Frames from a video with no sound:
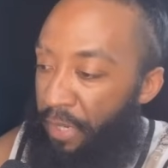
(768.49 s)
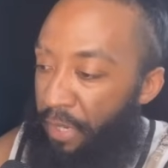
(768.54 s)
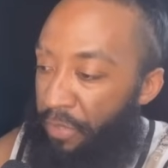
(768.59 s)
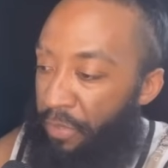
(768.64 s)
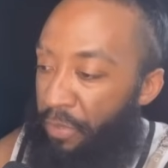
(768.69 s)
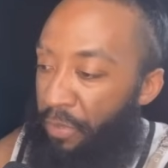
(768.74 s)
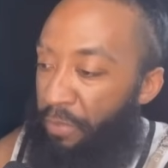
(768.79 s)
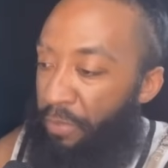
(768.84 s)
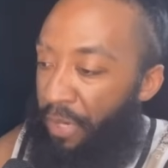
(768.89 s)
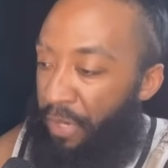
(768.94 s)

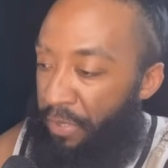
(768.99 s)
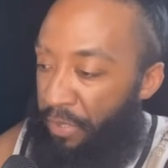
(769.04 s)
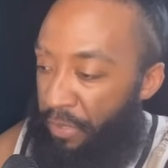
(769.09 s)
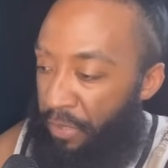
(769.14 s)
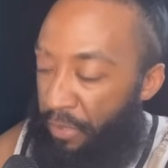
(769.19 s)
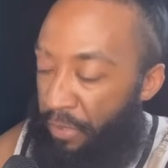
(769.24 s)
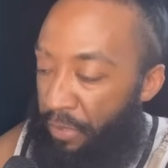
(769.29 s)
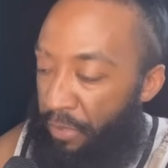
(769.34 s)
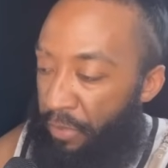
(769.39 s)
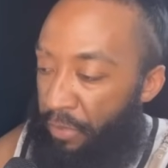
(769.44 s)
answer by
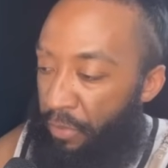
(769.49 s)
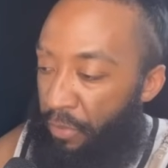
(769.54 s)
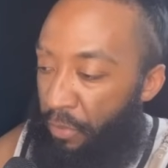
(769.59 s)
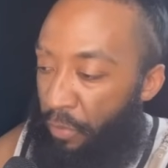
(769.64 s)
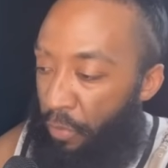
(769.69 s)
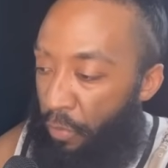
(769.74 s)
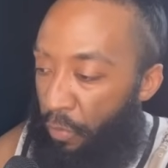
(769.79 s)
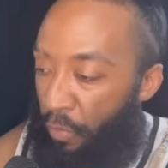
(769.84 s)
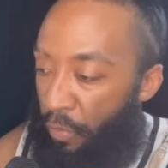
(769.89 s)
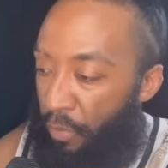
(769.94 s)
sending
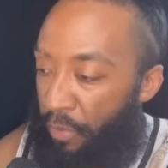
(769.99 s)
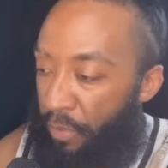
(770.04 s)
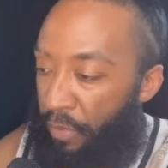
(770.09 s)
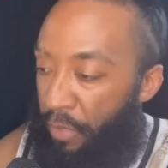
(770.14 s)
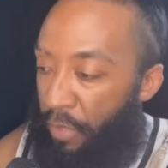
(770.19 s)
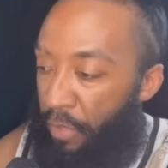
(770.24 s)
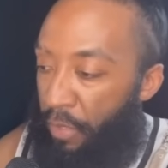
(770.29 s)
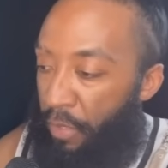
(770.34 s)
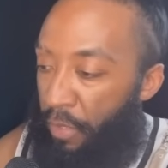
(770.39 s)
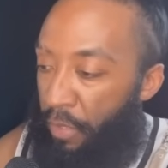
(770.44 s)

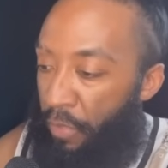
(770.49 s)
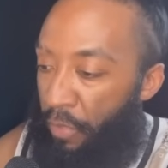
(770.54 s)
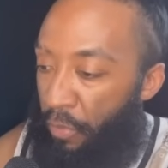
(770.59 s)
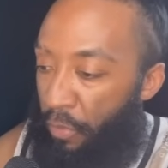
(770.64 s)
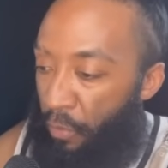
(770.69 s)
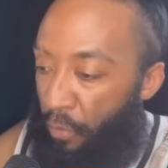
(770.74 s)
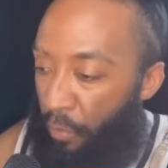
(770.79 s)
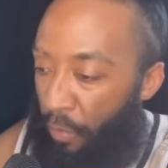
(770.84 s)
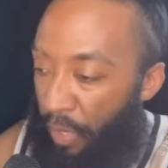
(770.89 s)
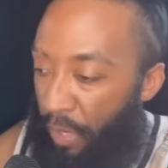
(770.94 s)
corn,
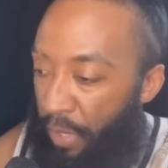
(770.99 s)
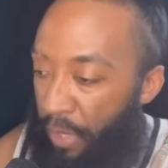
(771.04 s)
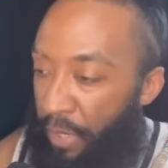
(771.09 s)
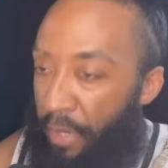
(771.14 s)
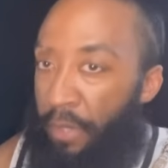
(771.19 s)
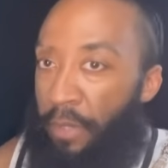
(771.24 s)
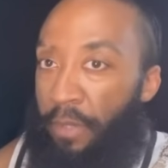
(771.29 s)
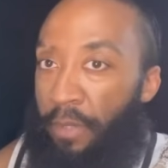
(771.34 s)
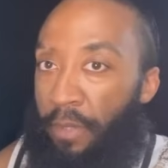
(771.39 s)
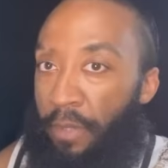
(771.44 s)

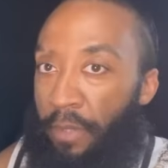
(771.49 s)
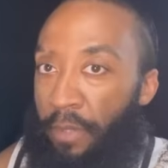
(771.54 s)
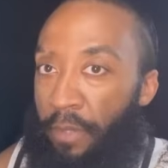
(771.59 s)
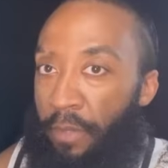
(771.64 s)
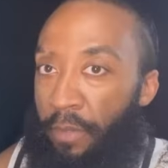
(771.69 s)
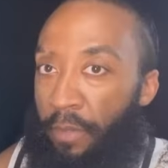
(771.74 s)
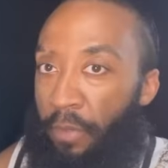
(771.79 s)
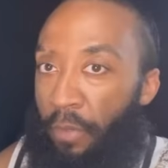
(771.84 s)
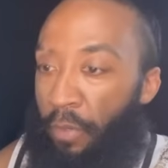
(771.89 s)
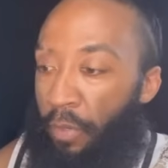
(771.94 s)
wine,
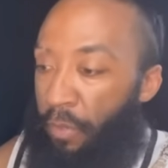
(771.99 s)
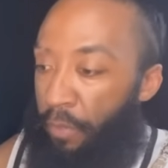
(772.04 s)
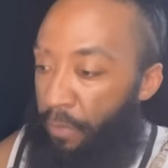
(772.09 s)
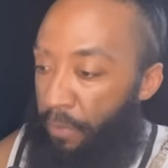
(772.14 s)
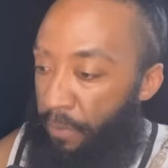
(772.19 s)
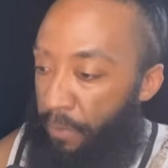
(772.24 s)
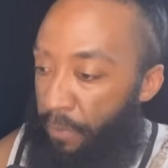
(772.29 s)
and oil.